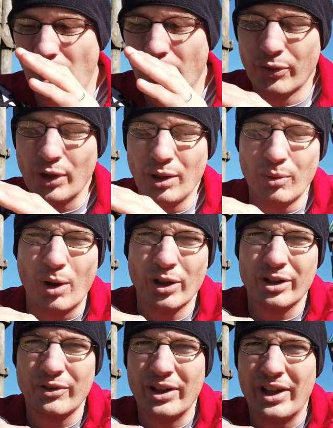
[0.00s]
Overall,
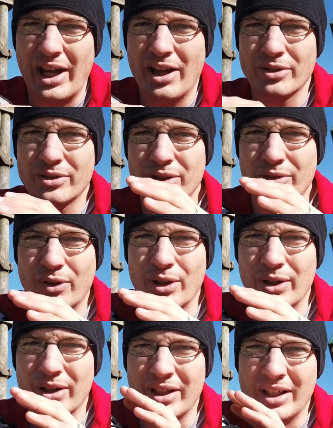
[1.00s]
walking around the house so
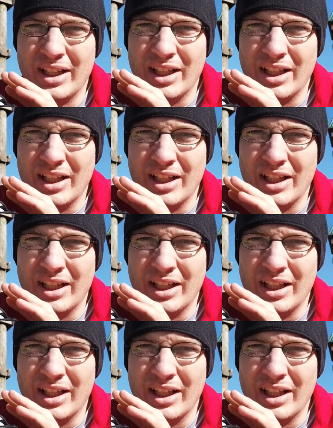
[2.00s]
far,